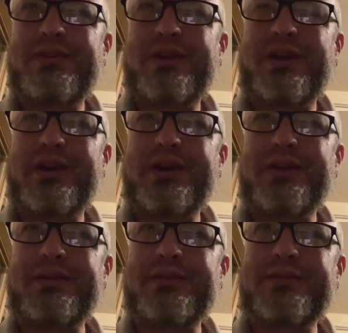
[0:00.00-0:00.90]

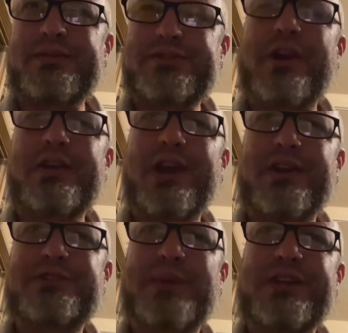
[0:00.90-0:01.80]

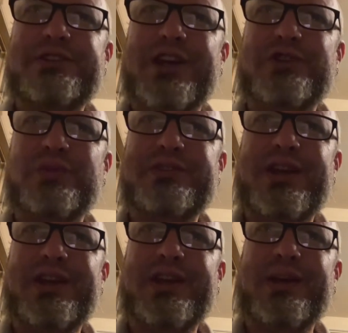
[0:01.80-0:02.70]
SpaceX was
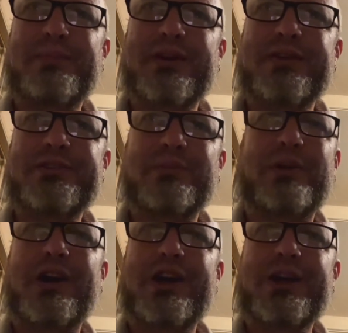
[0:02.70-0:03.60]
sending up a
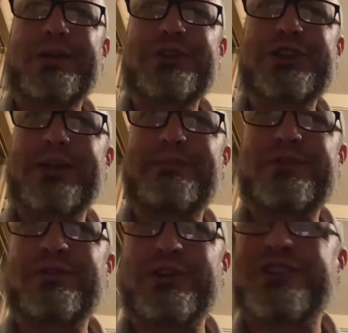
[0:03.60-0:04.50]
supply ship to the